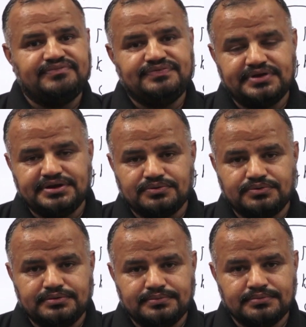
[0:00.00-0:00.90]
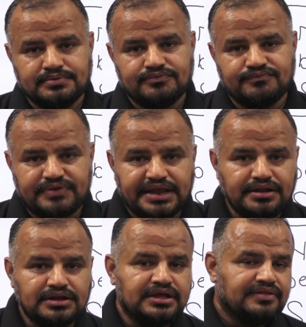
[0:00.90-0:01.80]
efficient code fine
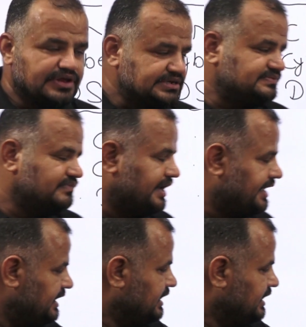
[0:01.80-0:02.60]
that's why